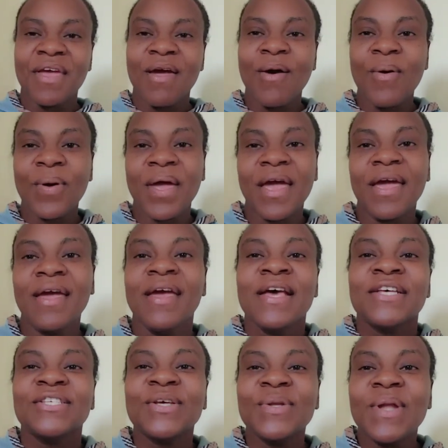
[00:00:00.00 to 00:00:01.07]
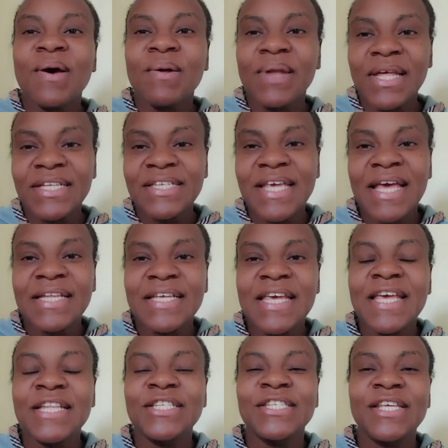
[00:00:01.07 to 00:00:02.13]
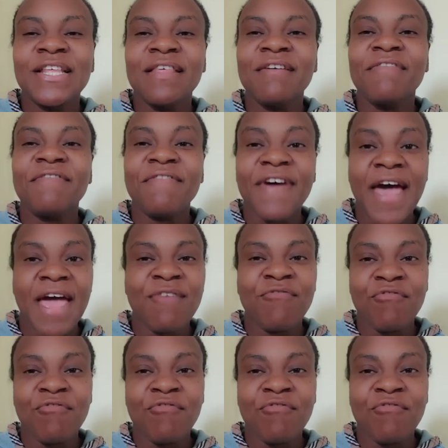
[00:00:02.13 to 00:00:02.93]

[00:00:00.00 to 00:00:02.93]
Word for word: Okay, so now let's get into the five